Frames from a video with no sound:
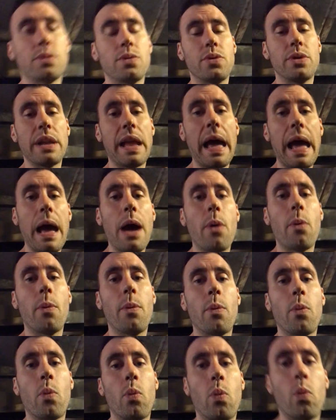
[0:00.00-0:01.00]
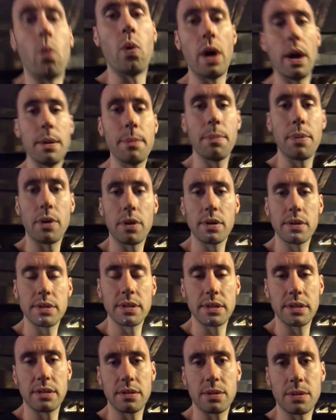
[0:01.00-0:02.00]
not one
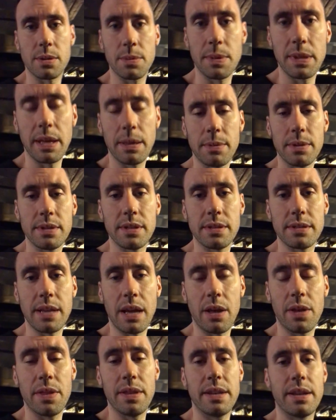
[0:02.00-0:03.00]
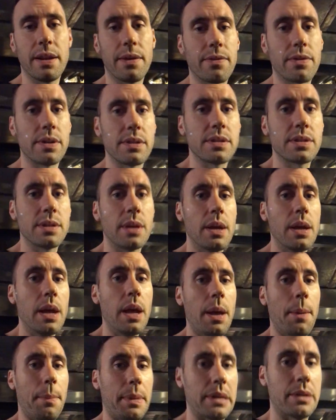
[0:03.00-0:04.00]
person is going to be able to tell the difference
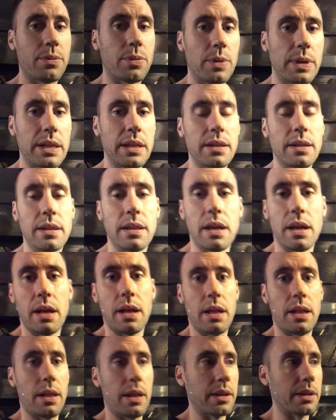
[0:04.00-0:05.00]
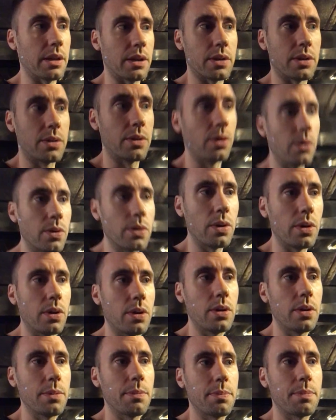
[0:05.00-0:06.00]
between like a
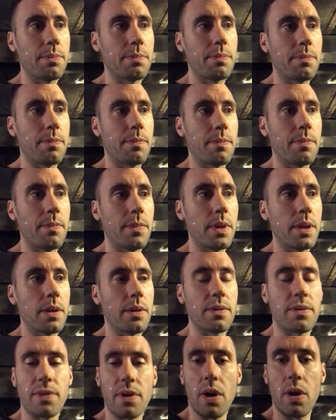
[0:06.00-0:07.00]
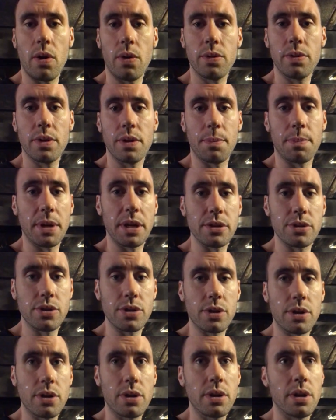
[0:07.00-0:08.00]
Google phone, the
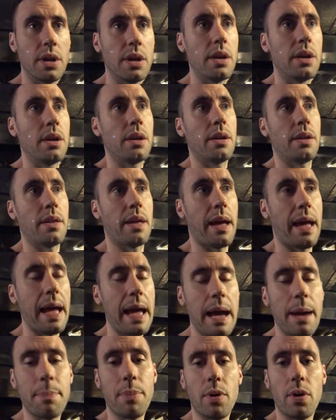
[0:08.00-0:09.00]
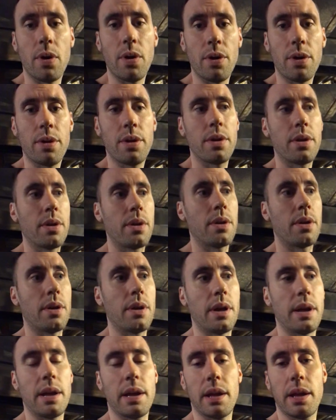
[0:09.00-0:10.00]
picture, the Apple.
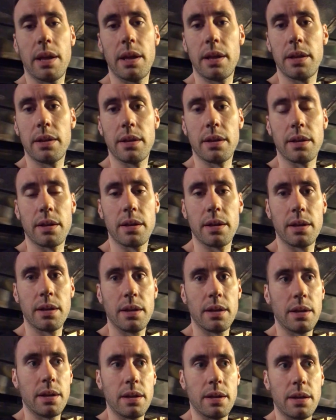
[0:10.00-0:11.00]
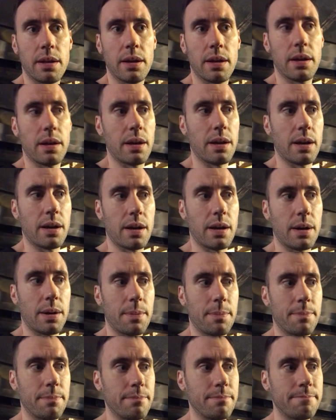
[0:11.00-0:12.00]
And I
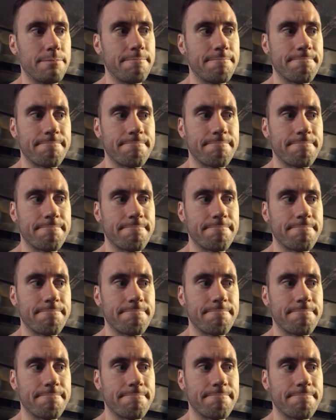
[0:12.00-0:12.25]
don't